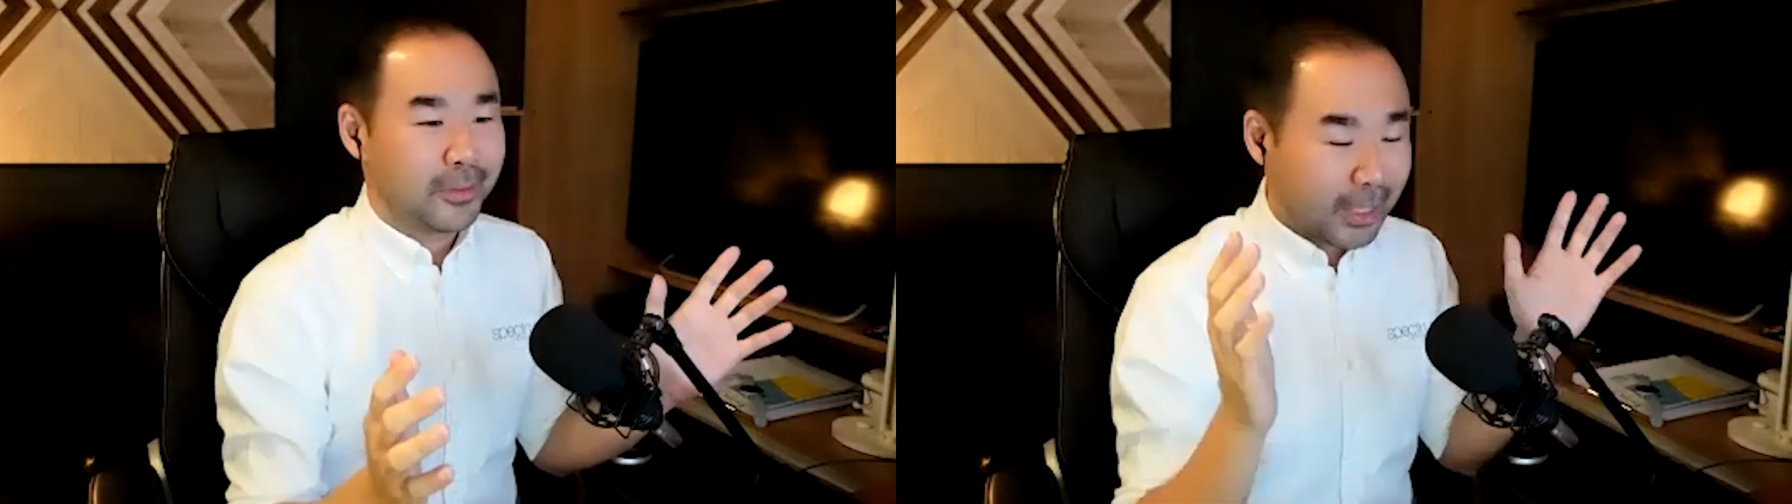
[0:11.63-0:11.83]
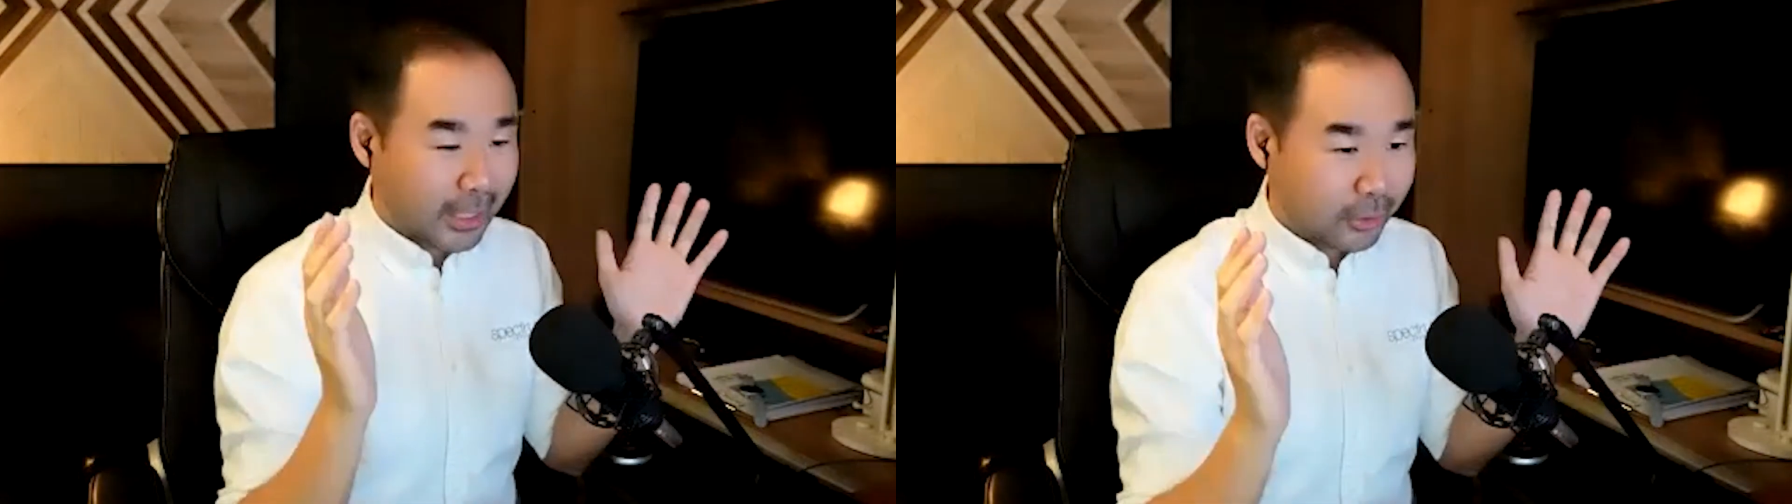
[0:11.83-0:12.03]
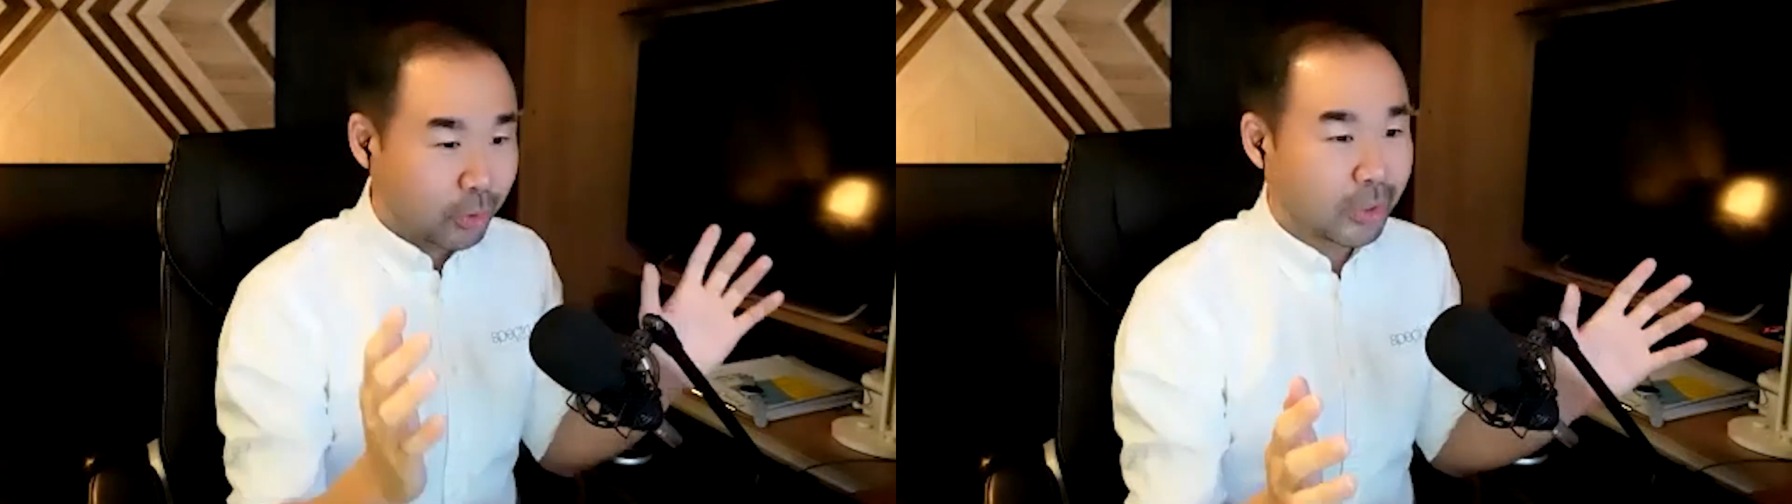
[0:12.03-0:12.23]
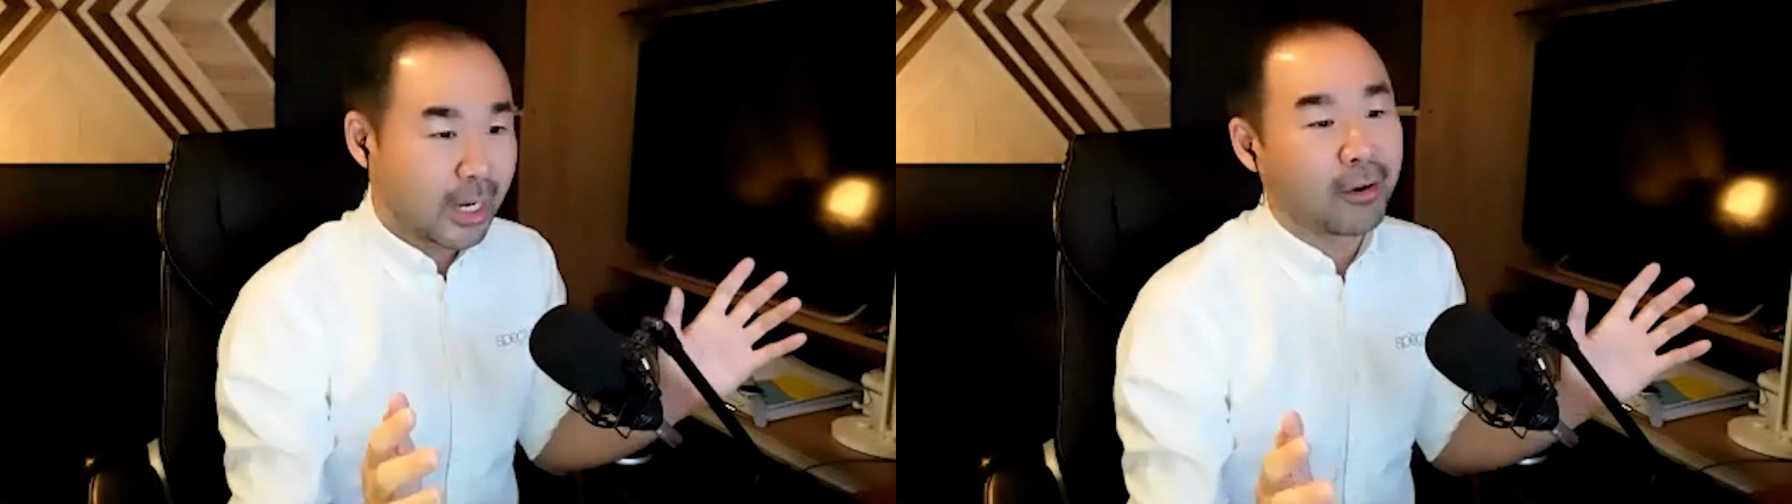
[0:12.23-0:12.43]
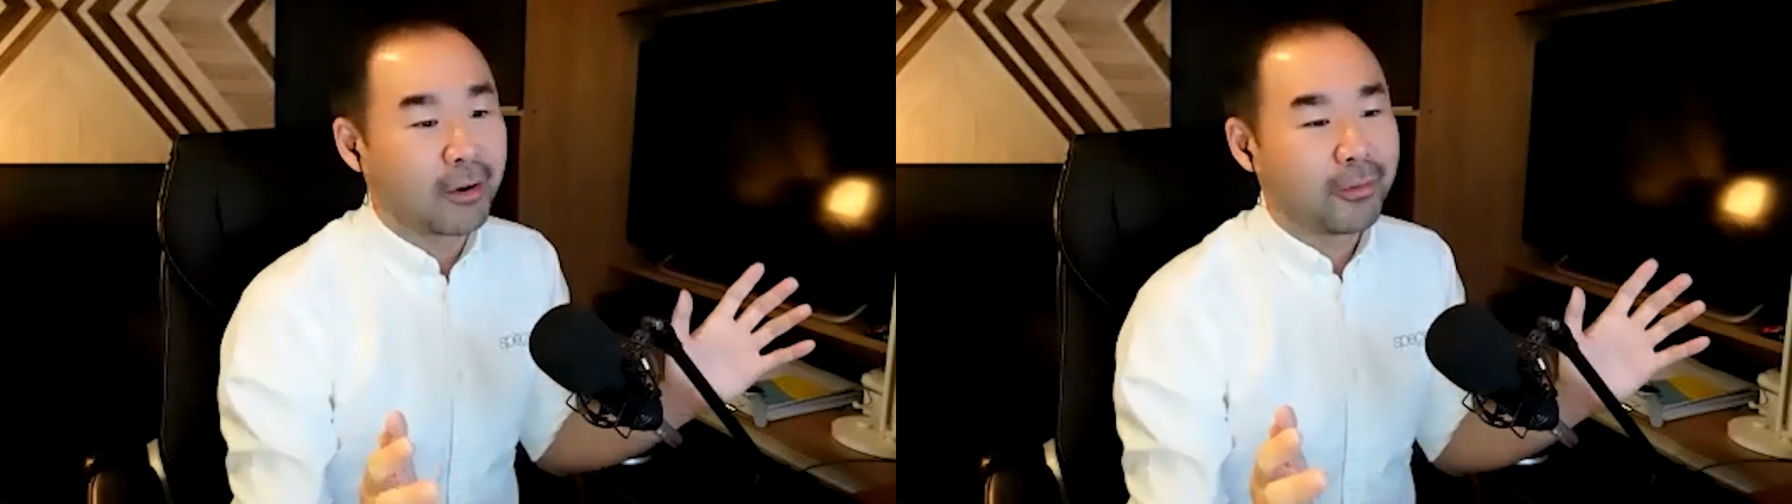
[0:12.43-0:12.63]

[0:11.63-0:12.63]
that's good enough.